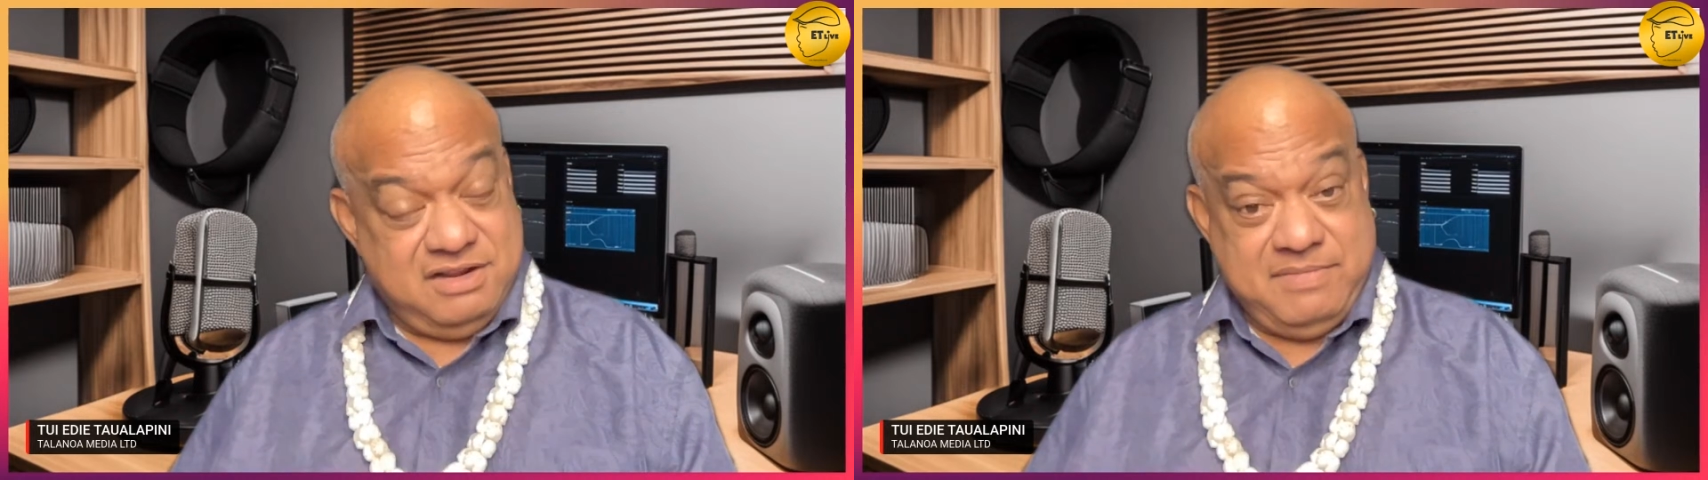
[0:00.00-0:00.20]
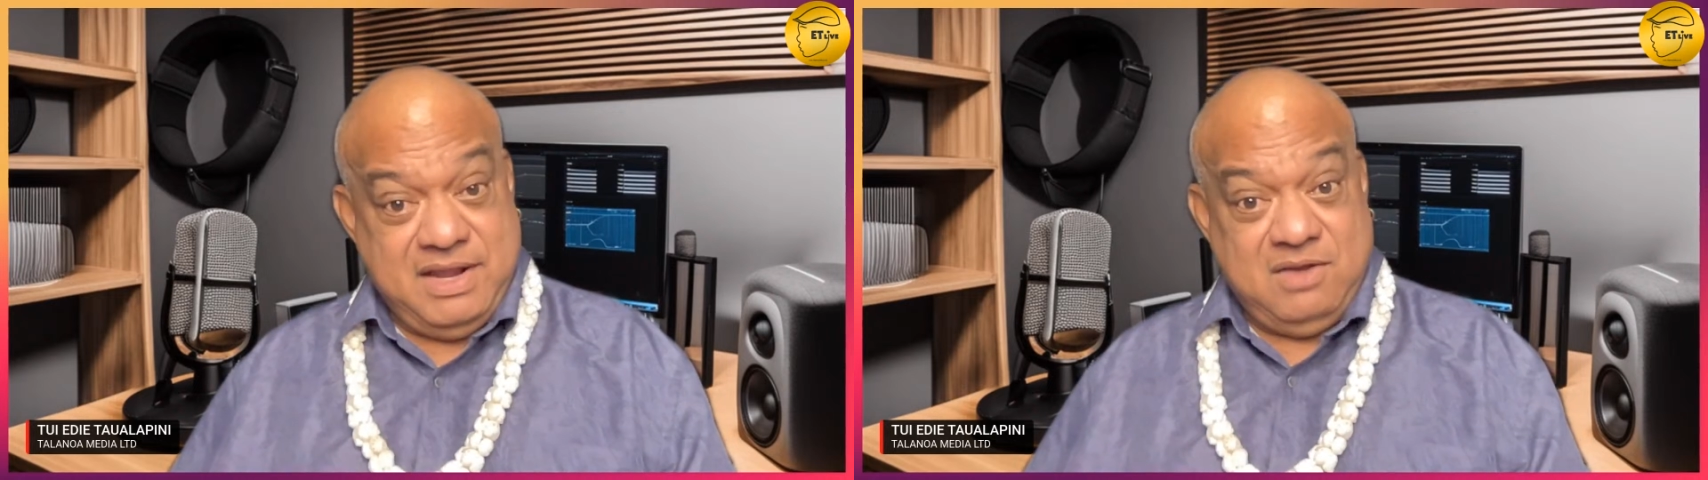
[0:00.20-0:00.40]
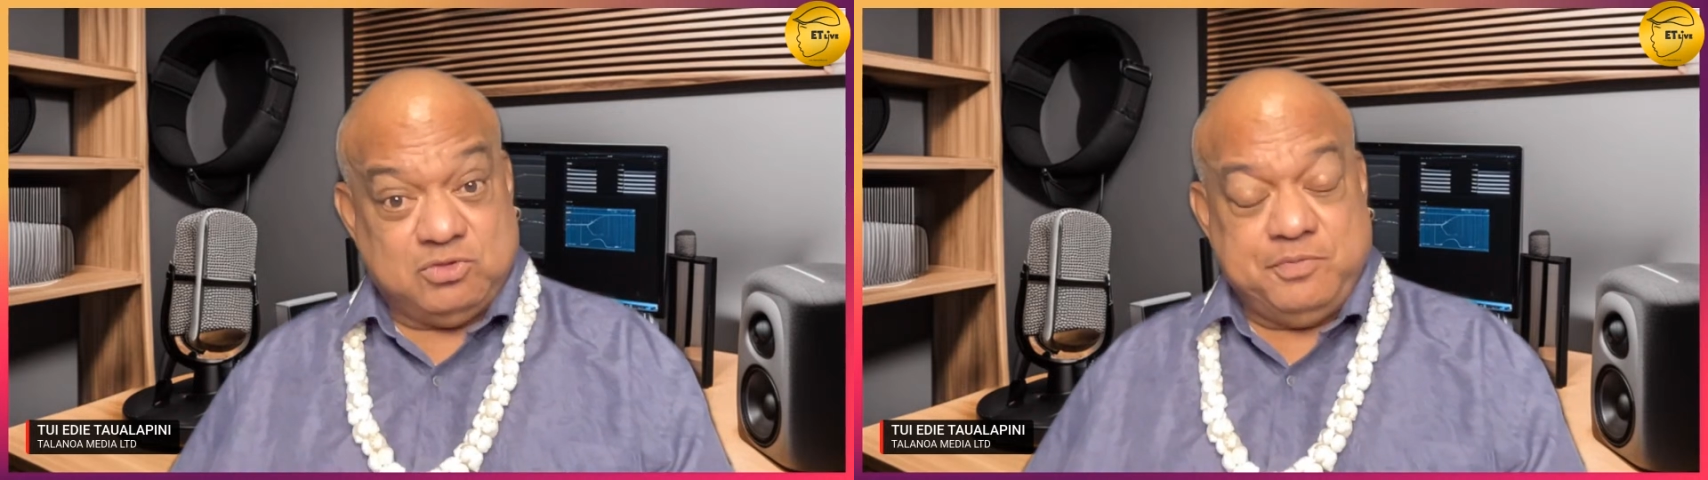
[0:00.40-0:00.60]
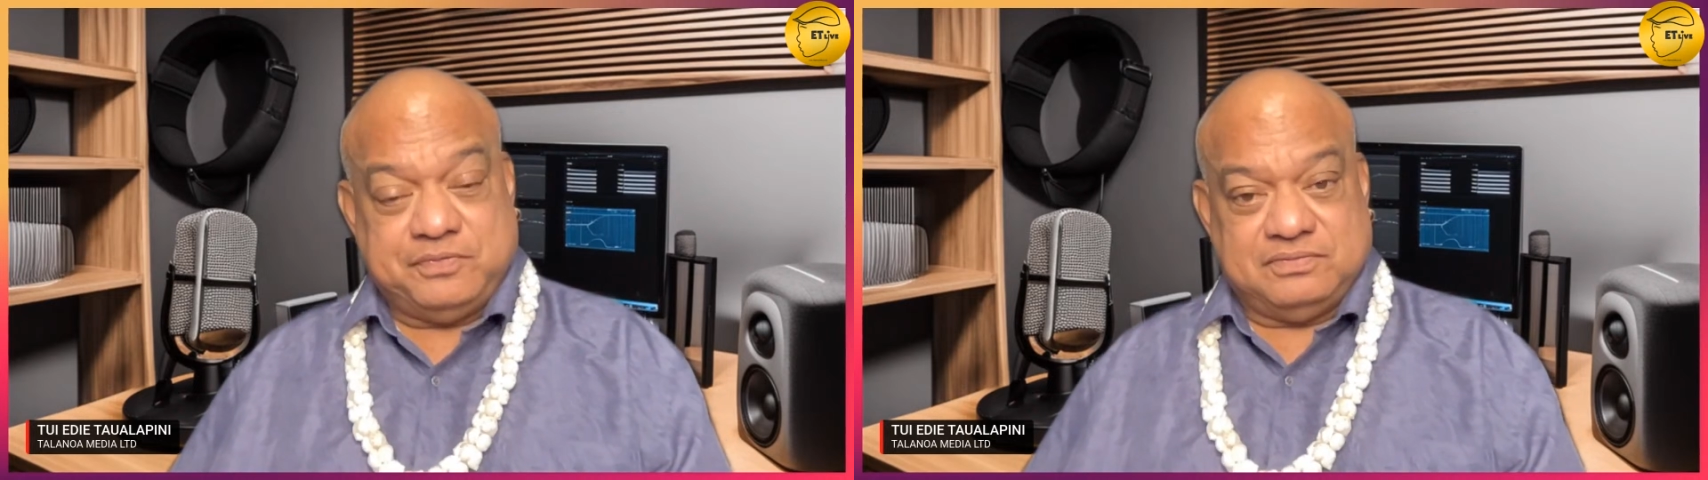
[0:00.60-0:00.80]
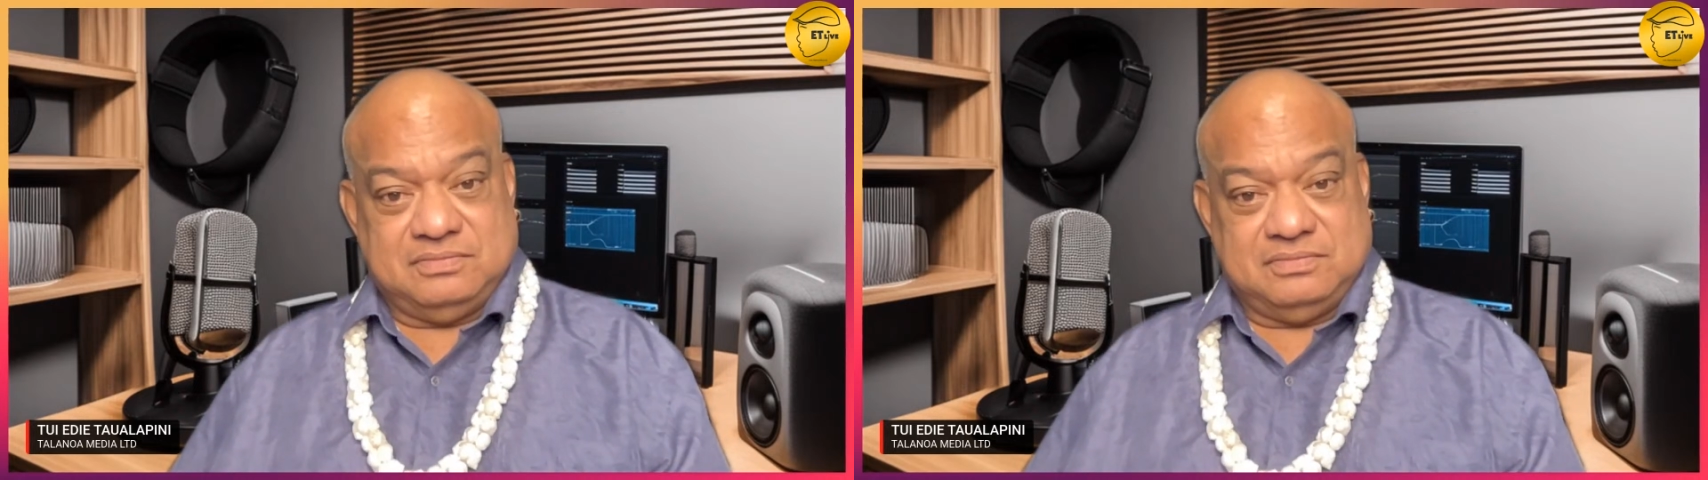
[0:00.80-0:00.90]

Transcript: le mele utup.